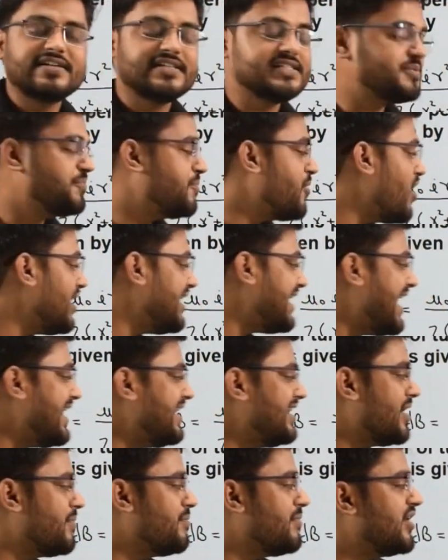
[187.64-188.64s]
small
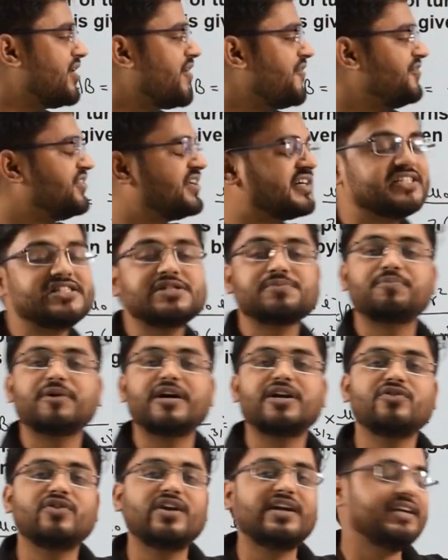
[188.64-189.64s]
n number of turns
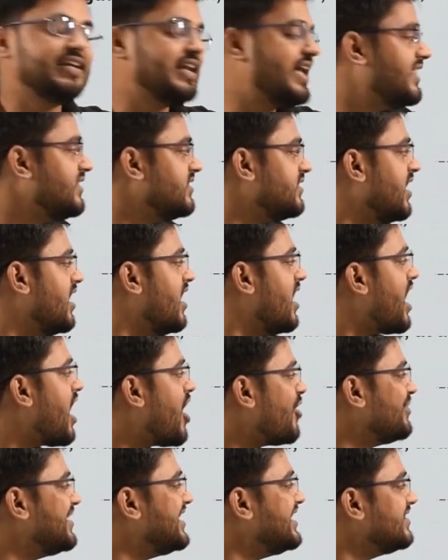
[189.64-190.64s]
per unit length.
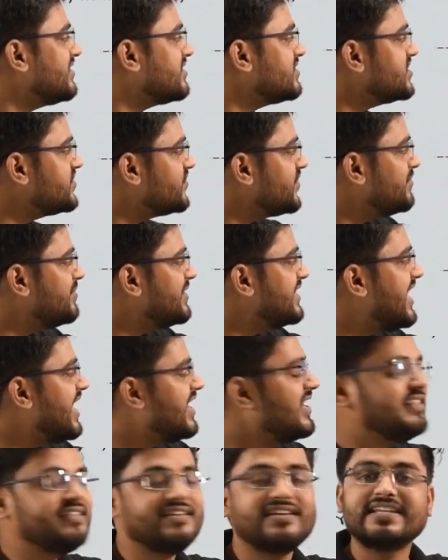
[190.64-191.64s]
How many turns will be
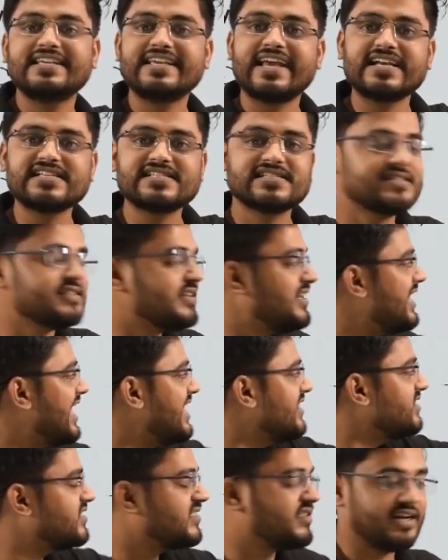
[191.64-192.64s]
there in dx
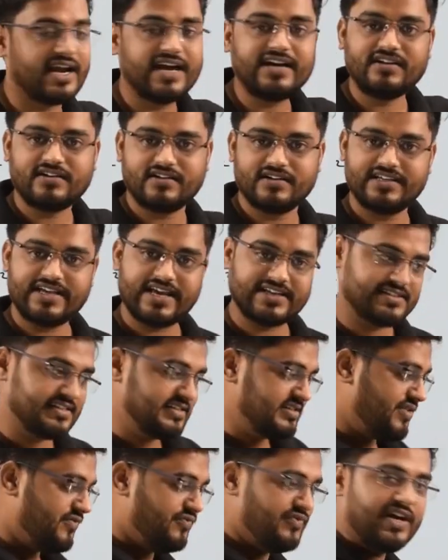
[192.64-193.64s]
length, right? Dx
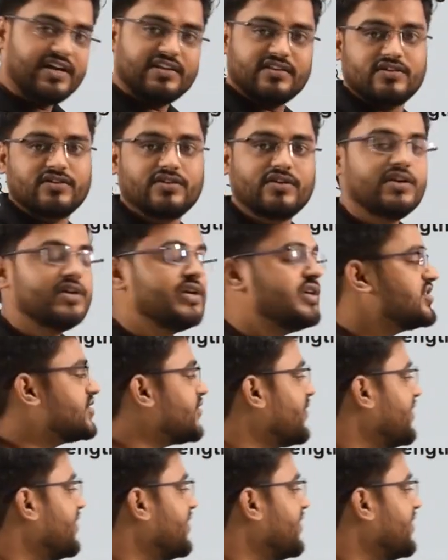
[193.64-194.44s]
is the width. So